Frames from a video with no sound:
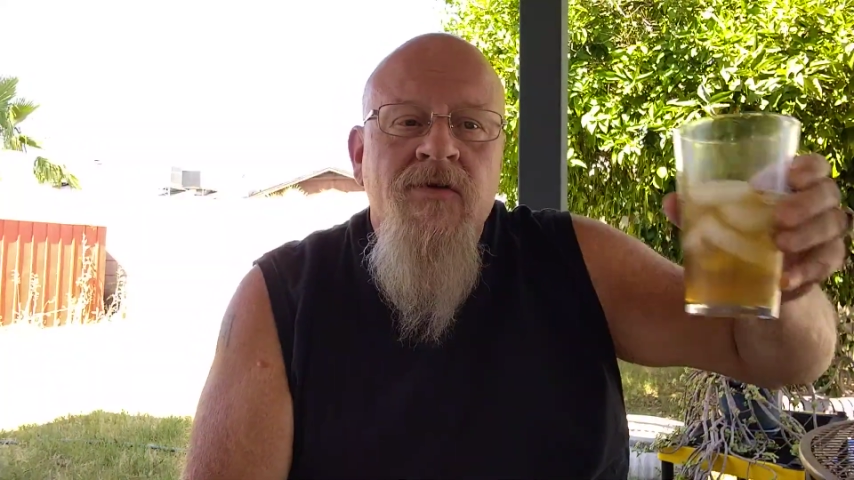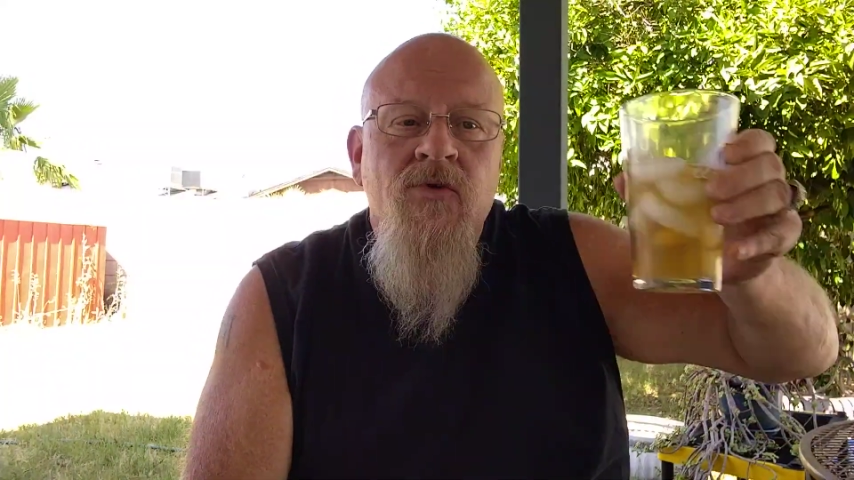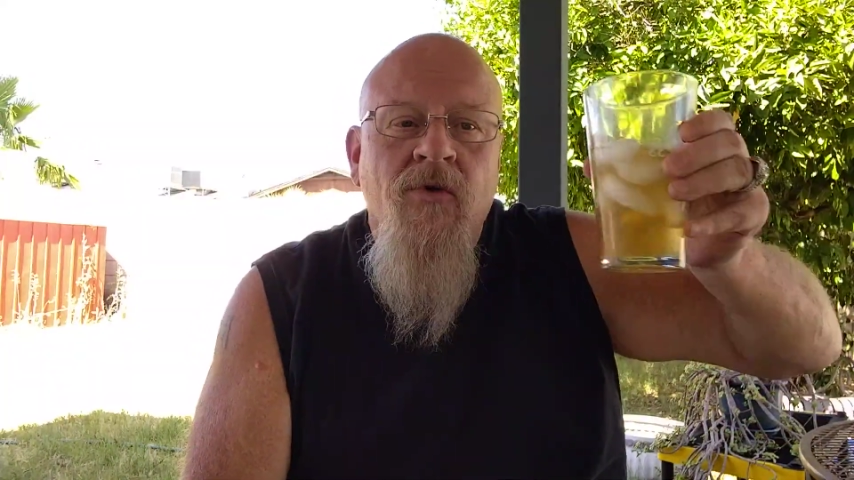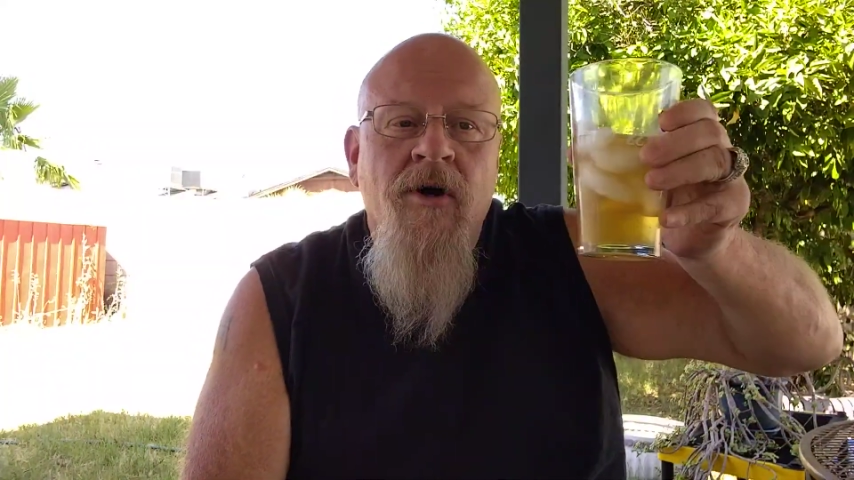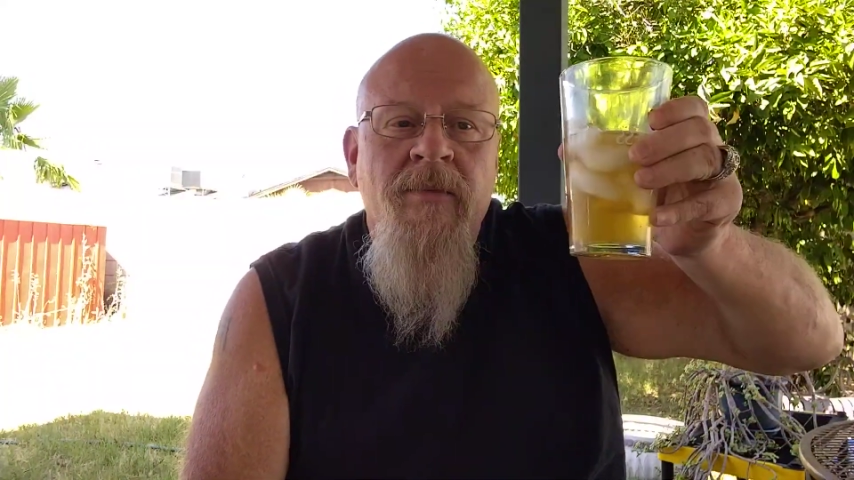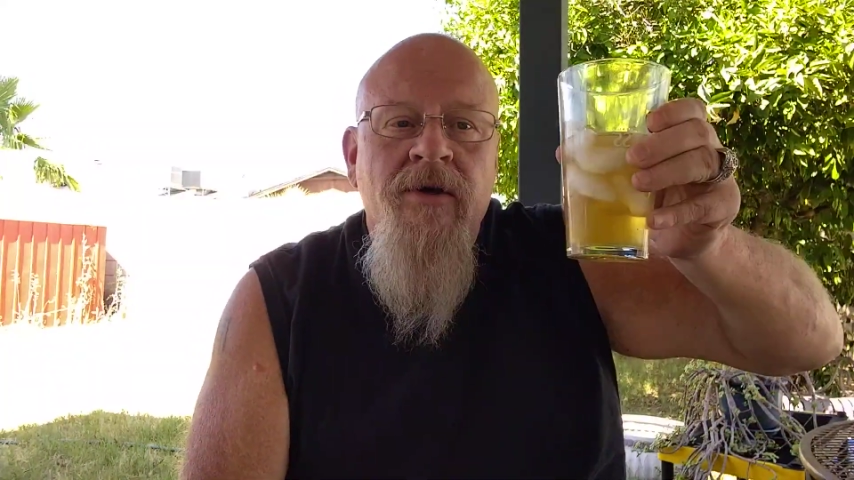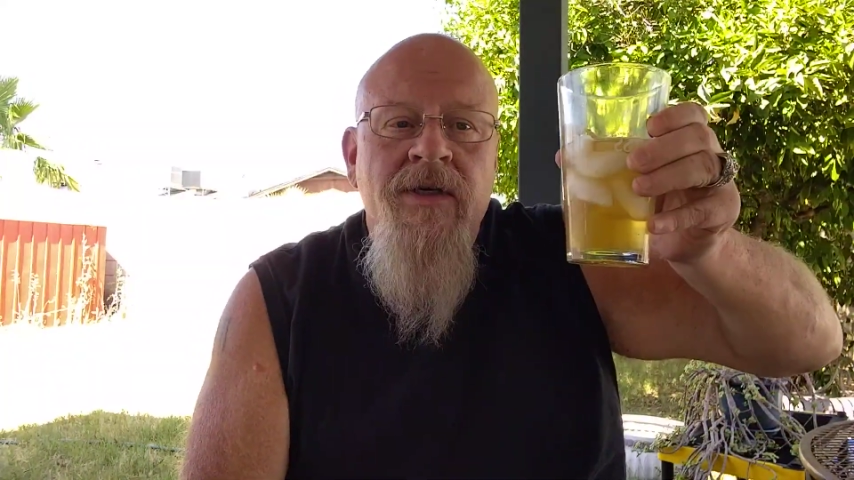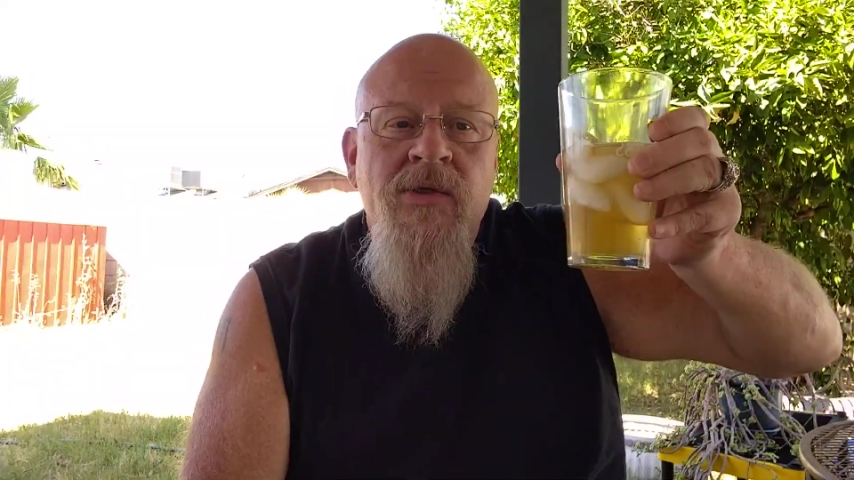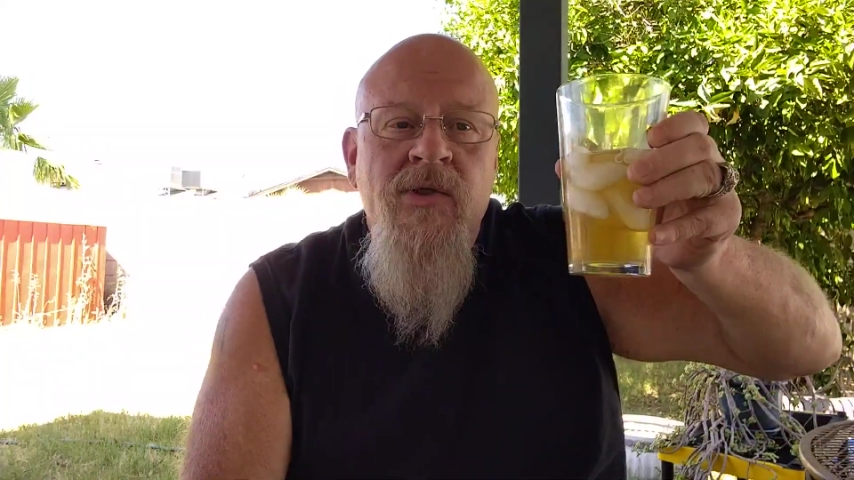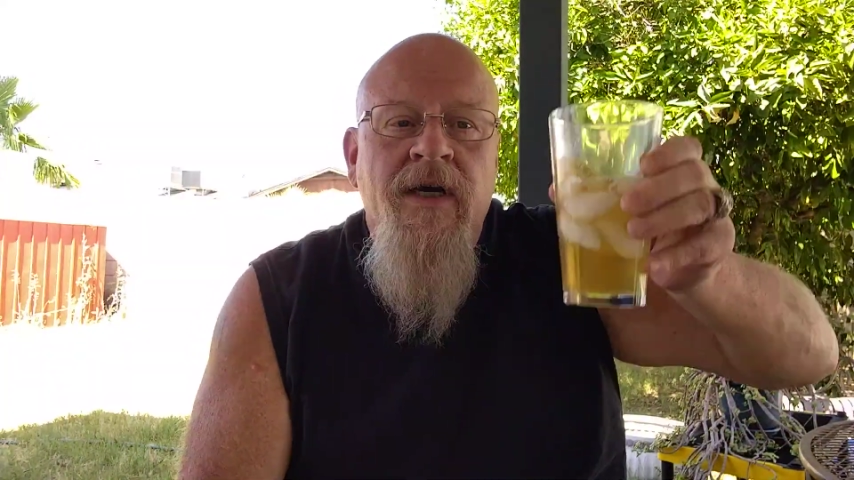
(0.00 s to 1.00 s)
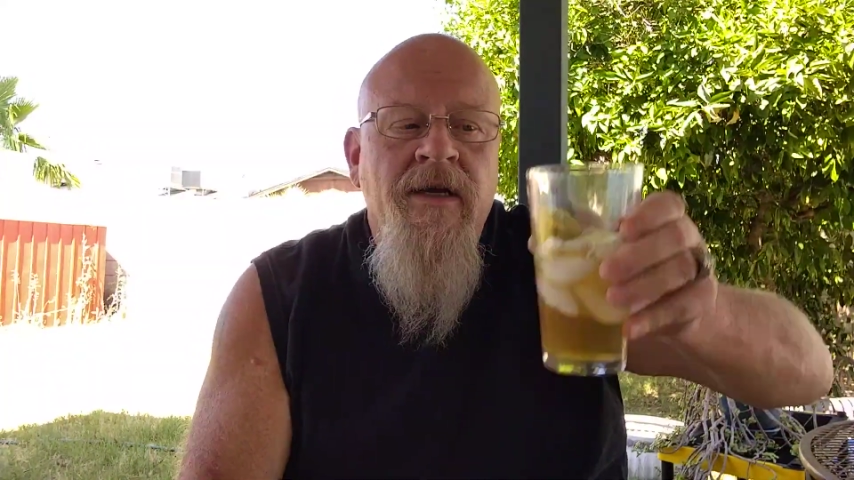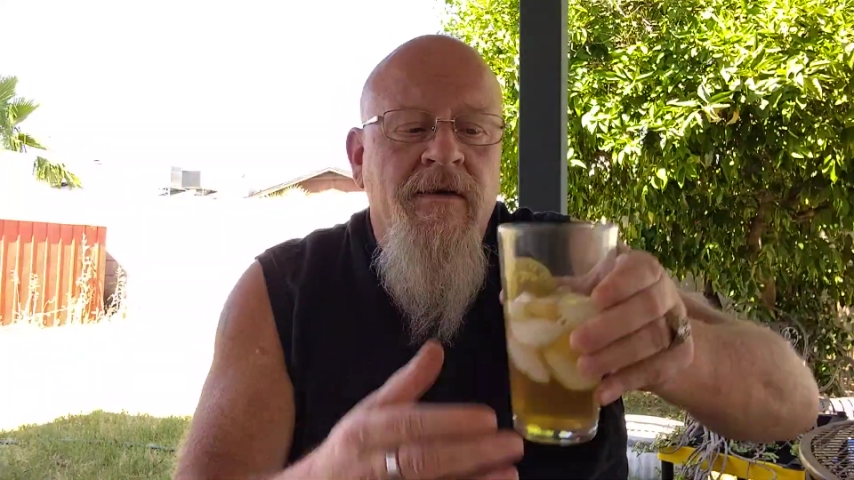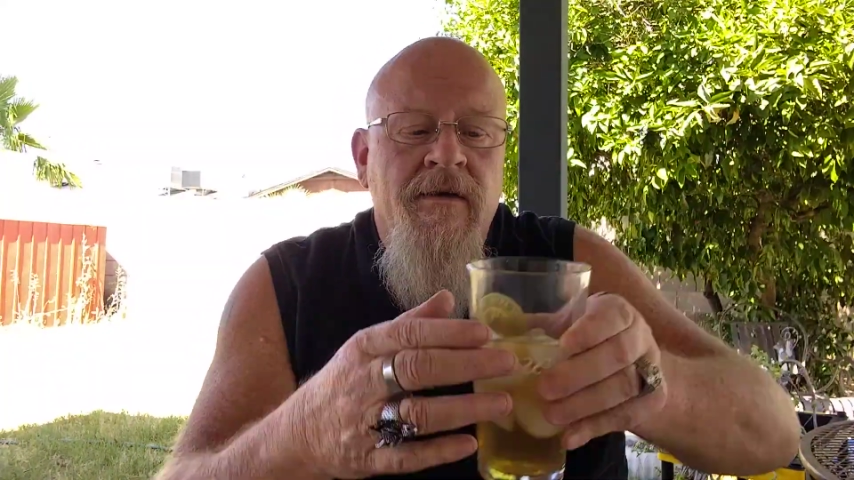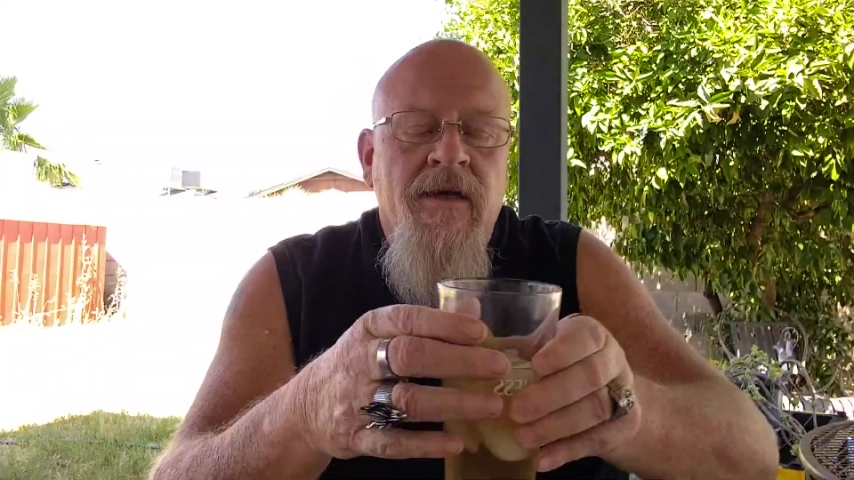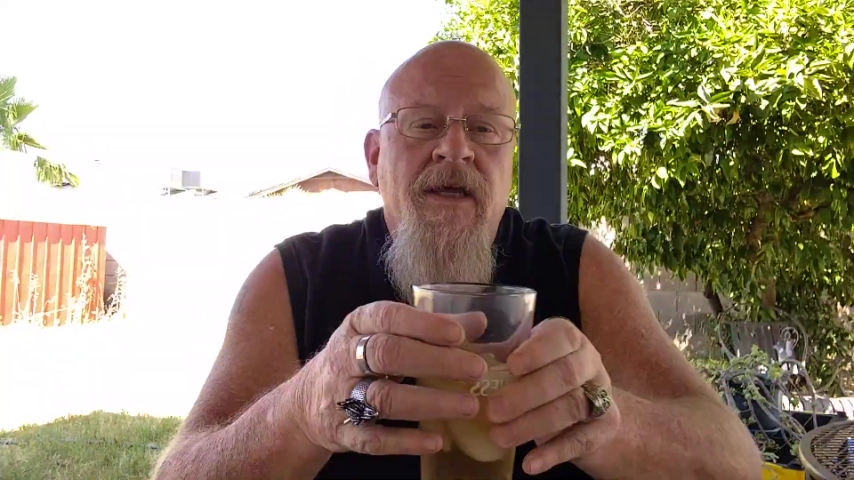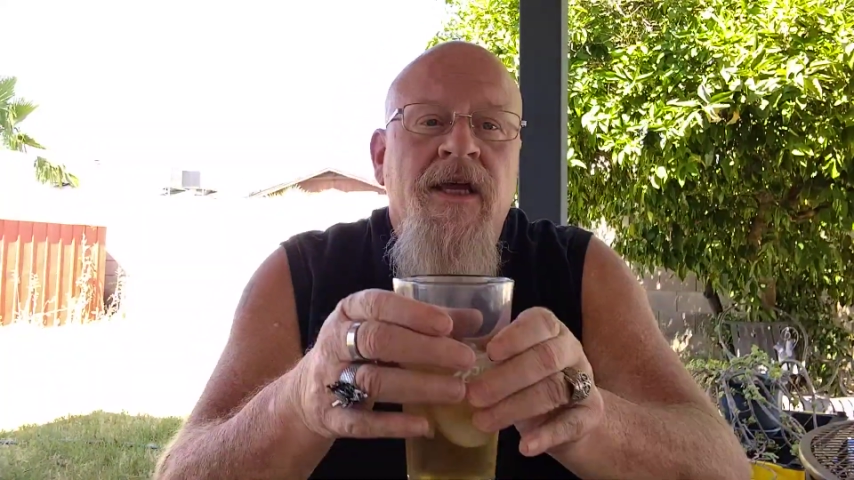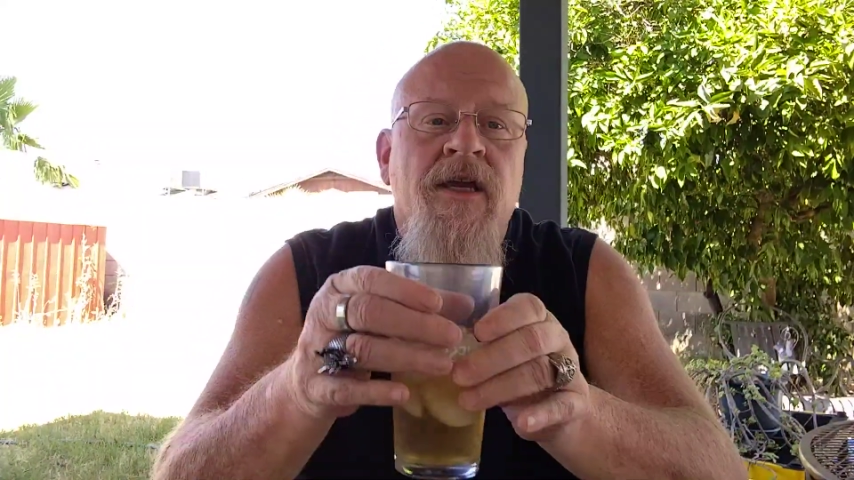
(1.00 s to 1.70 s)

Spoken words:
strawberry cider.